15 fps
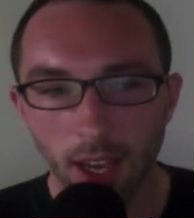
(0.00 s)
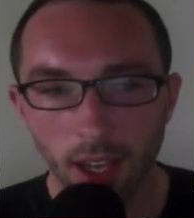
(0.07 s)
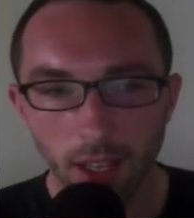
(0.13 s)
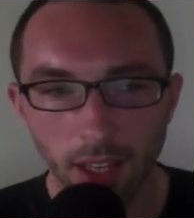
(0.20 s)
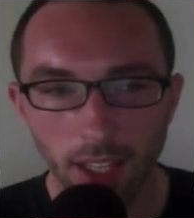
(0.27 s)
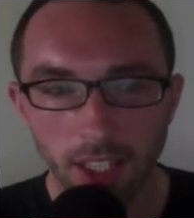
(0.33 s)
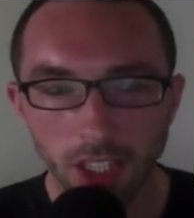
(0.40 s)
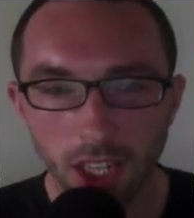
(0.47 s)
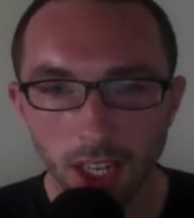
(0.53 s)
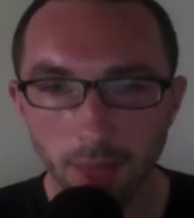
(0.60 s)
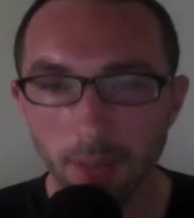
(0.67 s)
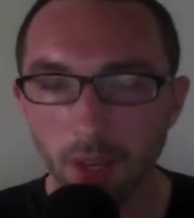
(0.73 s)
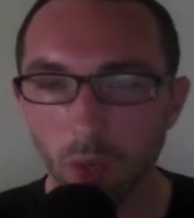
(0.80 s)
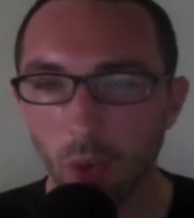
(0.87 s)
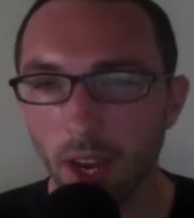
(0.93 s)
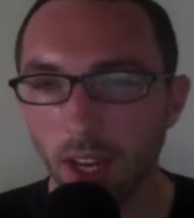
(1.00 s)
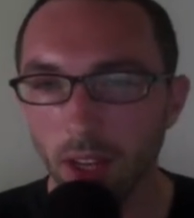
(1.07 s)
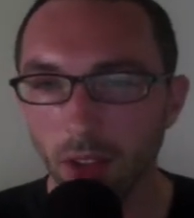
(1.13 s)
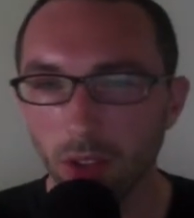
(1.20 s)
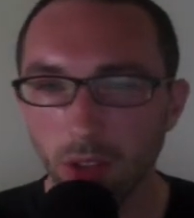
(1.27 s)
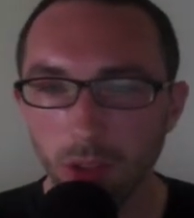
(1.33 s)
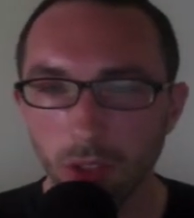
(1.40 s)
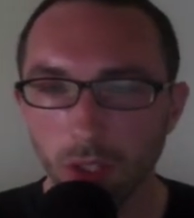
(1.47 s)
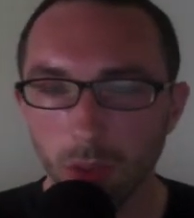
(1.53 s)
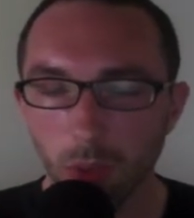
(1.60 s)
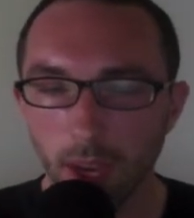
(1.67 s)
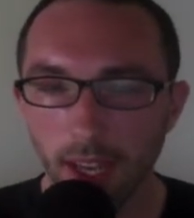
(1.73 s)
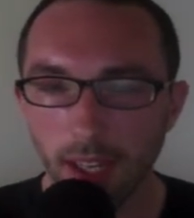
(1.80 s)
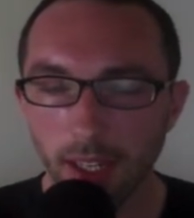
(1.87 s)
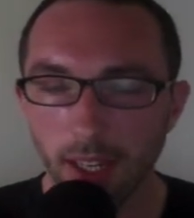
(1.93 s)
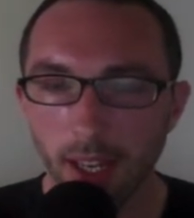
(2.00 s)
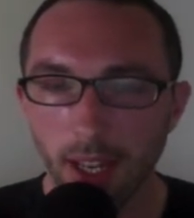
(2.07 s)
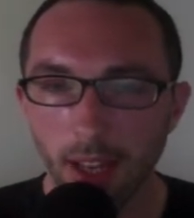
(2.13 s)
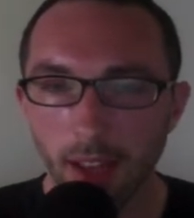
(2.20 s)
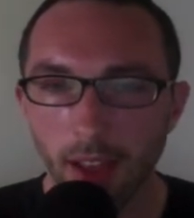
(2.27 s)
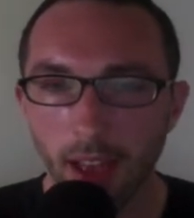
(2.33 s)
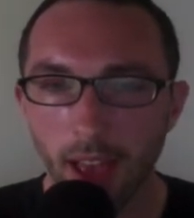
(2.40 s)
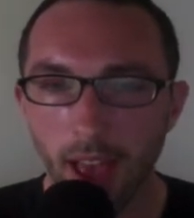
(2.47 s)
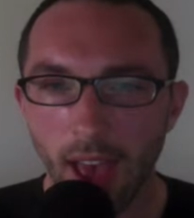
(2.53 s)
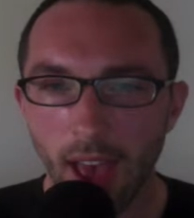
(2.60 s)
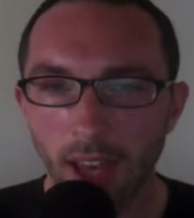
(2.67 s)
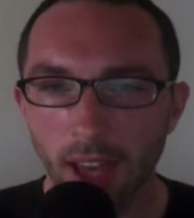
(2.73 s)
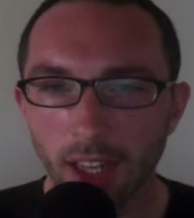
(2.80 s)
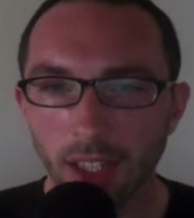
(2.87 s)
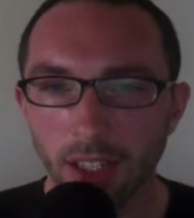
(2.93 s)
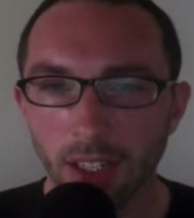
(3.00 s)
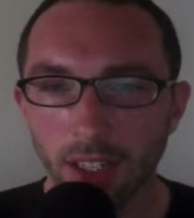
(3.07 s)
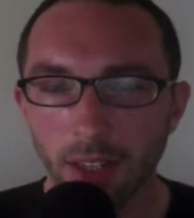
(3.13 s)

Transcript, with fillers: a legitimate way to lose weight and